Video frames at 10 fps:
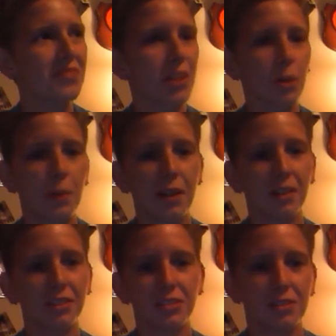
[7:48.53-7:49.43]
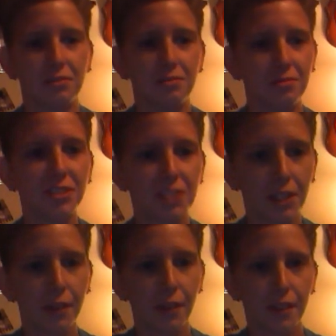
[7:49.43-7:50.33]
her parents
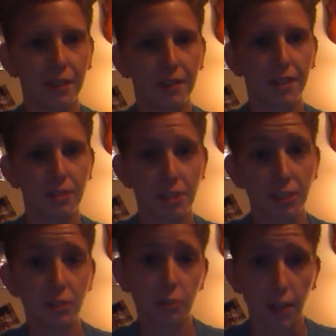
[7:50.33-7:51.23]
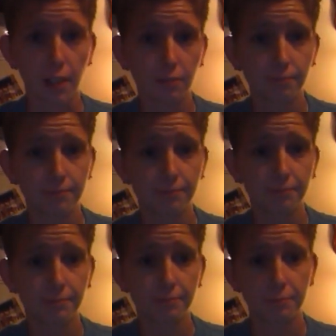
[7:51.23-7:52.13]
still think that she's straight,
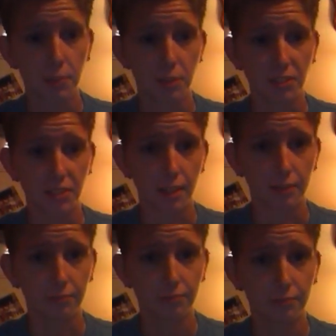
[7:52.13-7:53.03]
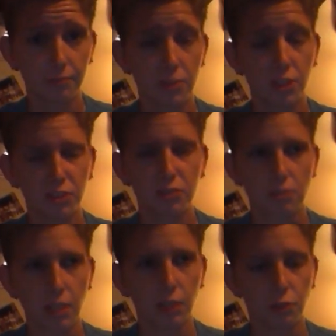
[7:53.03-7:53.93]
but she's not. She's
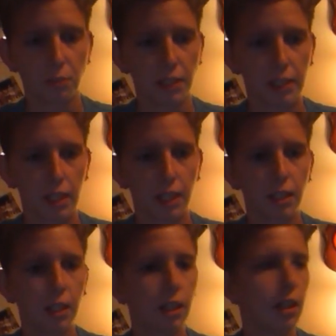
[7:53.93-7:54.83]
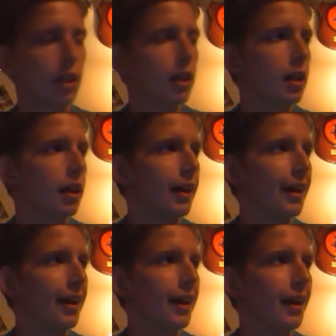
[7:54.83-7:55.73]
extremely gay.
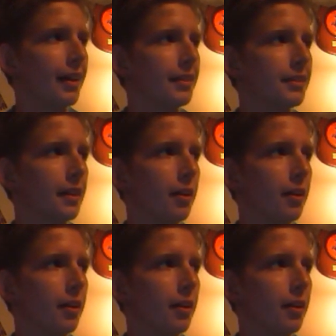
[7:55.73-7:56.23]
And